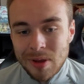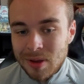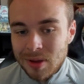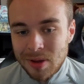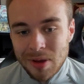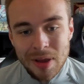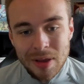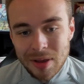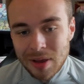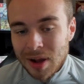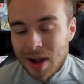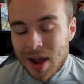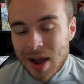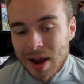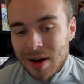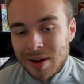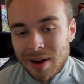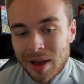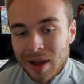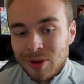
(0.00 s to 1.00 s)
you
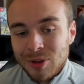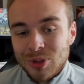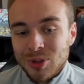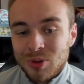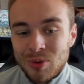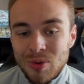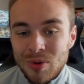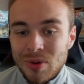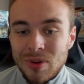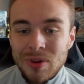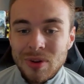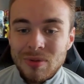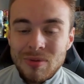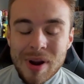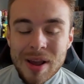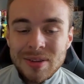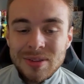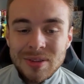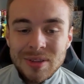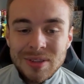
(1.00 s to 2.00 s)
kind of like screwed your
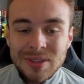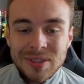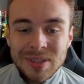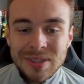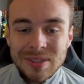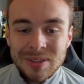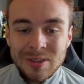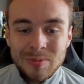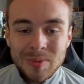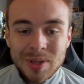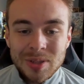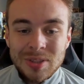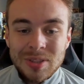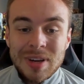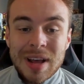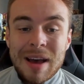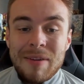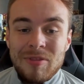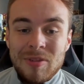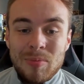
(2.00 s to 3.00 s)
rest of your season up because
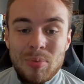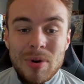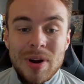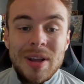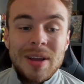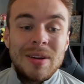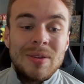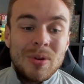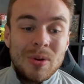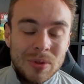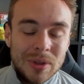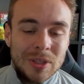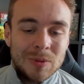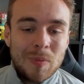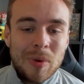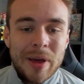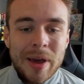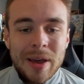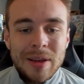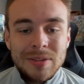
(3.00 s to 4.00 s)
you'd have to bring in all these
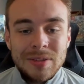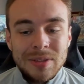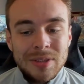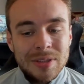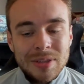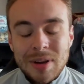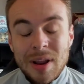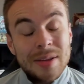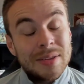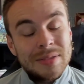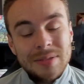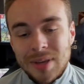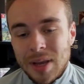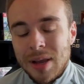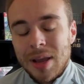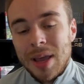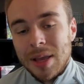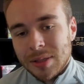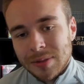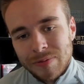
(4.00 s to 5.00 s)
players and you'd
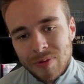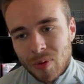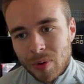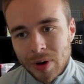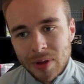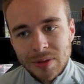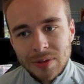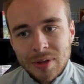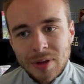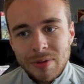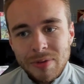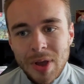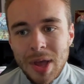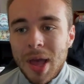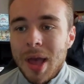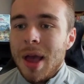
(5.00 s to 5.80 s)
take hits for it and stuff.